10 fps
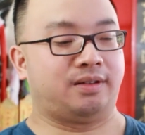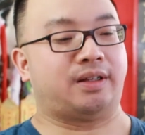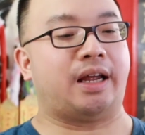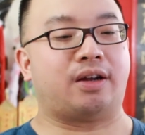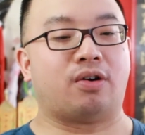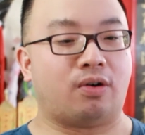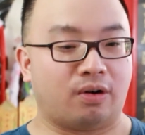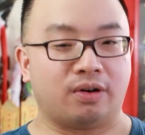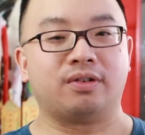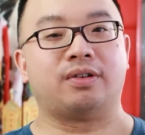
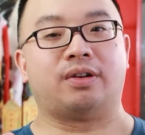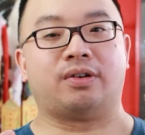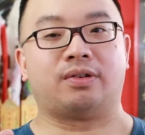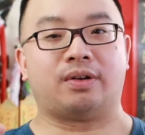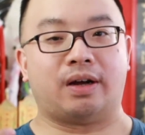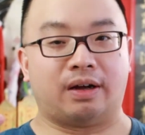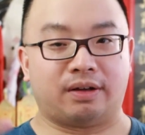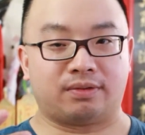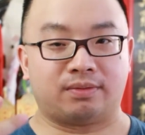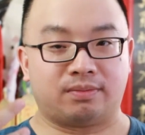Nitecore, you know,